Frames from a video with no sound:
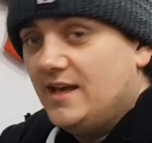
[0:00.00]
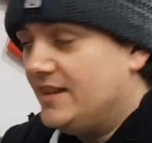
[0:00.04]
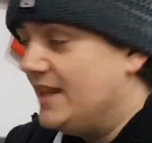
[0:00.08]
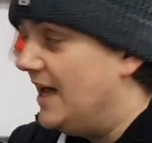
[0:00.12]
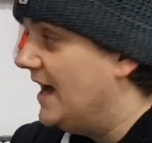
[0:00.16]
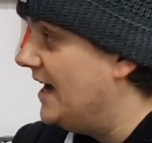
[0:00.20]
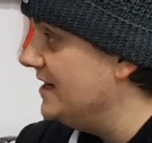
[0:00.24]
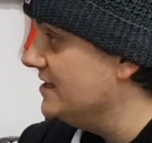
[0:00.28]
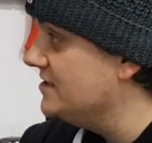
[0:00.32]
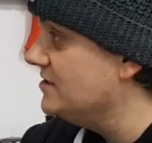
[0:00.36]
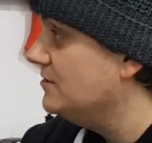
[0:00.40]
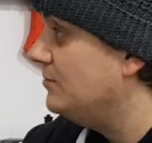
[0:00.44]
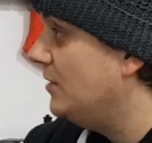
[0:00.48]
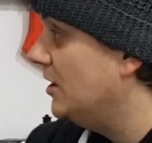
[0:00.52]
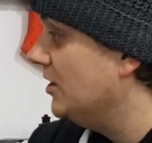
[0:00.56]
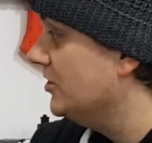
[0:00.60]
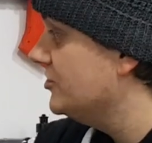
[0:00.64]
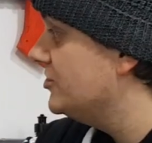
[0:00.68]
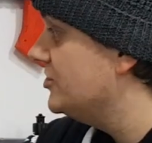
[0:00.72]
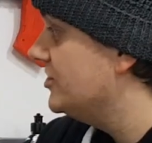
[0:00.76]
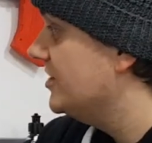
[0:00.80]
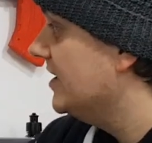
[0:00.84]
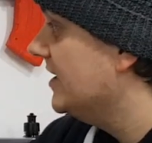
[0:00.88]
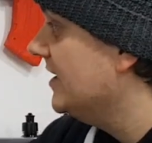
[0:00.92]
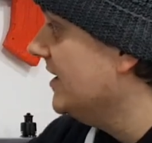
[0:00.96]
That is a
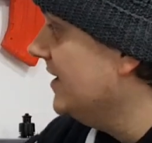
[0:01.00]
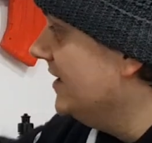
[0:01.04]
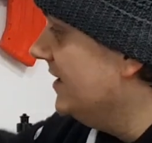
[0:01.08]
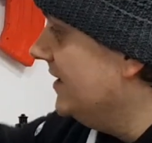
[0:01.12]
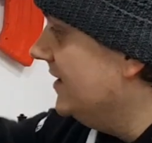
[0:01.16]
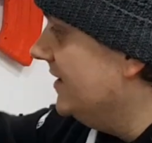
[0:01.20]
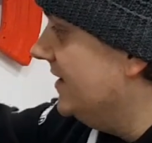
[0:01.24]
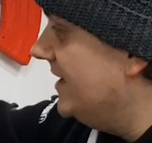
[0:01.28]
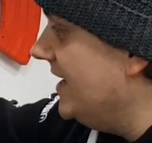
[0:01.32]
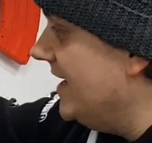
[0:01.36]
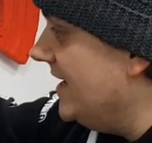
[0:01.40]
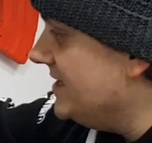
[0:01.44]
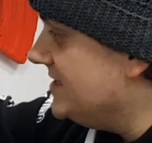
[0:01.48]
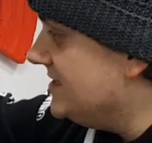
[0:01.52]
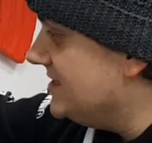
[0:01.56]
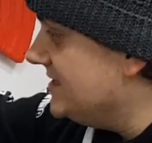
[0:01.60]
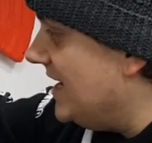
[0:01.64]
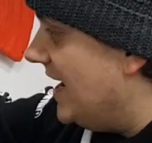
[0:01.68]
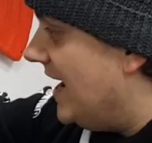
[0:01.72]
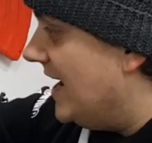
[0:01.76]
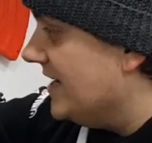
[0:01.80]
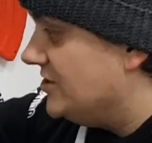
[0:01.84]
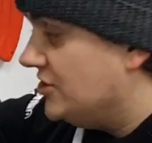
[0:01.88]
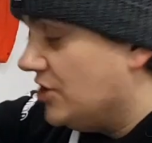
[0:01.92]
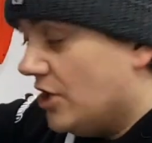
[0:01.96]
monster.
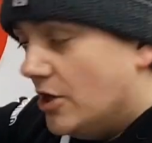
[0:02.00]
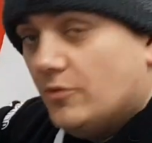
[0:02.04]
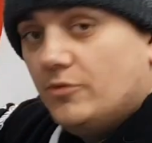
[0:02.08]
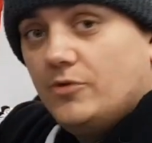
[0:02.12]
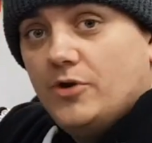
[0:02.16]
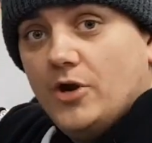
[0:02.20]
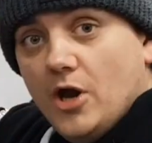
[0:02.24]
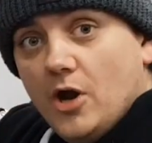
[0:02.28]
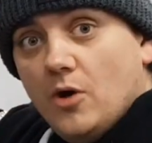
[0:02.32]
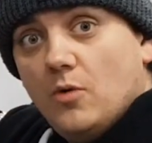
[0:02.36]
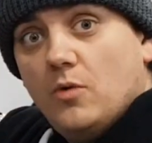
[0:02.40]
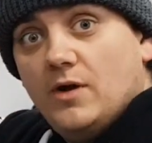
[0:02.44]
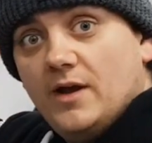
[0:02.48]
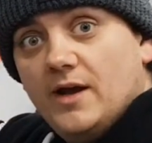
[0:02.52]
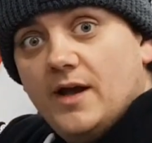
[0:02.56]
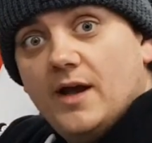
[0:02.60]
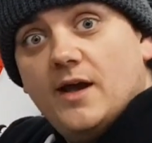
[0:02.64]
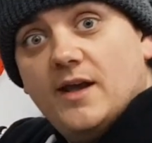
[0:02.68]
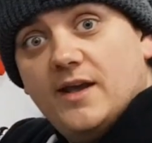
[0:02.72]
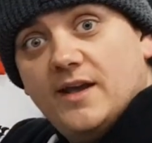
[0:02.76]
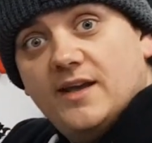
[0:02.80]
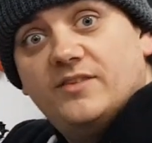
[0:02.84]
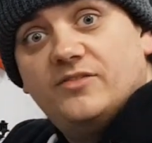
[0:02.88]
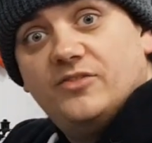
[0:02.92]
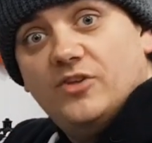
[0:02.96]
This, I don't know,
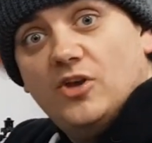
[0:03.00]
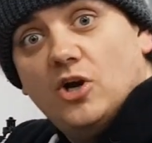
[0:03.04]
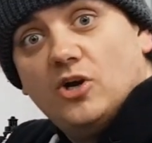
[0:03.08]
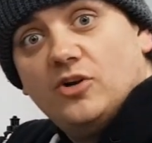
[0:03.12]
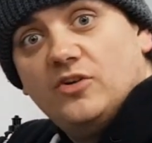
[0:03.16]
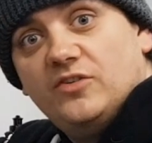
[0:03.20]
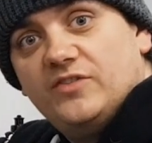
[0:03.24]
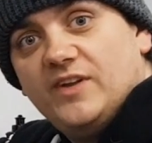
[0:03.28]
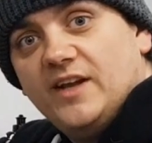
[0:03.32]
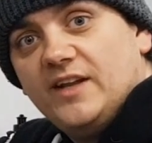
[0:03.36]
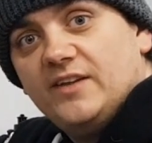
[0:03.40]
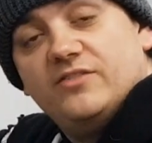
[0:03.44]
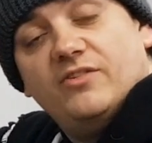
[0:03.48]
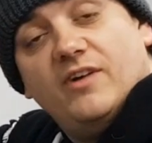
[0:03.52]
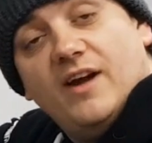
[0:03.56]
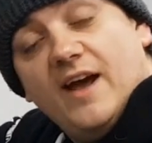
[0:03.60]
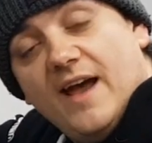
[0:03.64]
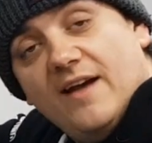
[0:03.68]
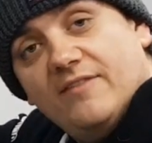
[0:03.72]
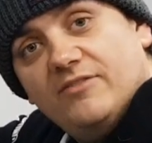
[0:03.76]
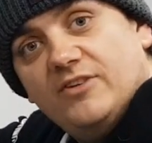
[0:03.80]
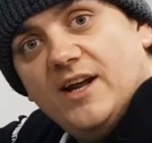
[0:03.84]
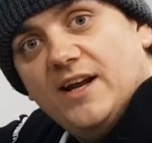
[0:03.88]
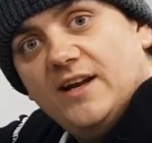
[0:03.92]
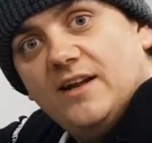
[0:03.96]
is the honest answer. I
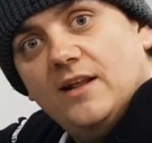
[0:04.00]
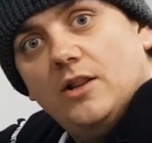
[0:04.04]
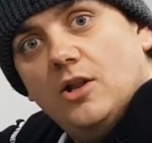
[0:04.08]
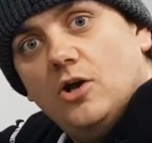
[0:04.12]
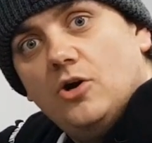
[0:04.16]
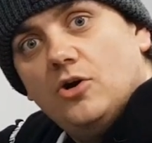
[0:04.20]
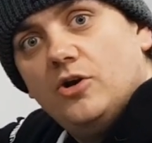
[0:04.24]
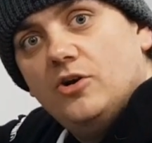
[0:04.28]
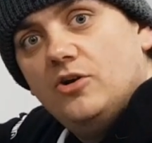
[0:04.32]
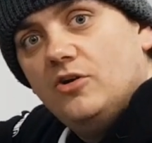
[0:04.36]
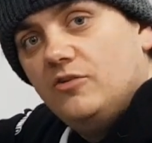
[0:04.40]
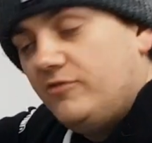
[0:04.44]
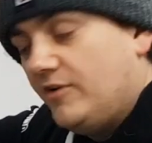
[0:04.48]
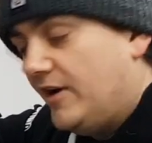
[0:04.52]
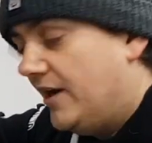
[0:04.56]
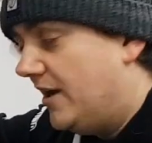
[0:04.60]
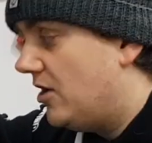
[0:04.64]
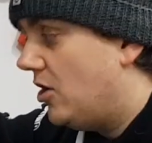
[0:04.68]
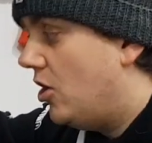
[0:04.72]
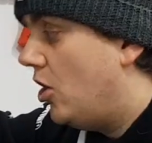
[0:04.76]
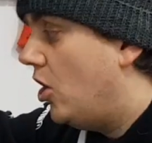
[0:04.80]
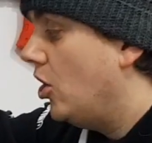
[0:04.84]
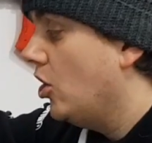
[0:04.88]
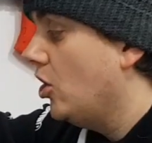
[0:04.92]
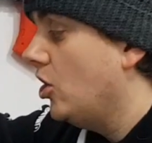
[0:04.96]
haven't had it long enough and I
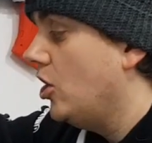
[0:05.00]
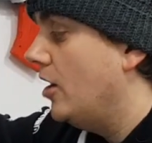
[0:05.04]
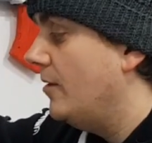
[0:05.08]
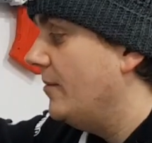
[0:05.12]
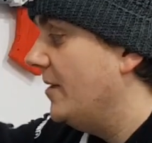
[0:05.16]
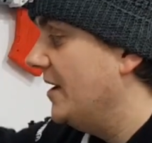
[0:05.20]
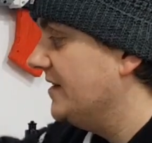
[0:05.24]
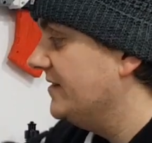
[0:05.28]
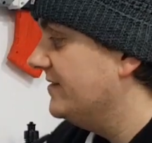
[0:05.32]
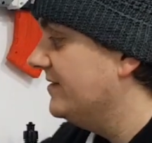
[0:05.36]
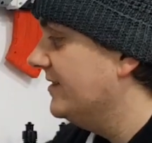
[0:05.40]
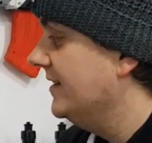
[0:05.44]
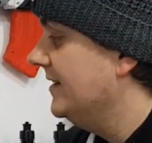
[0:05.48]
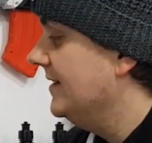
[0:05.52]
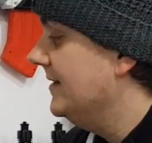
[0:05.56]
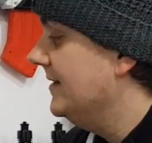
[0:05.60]
can't comment.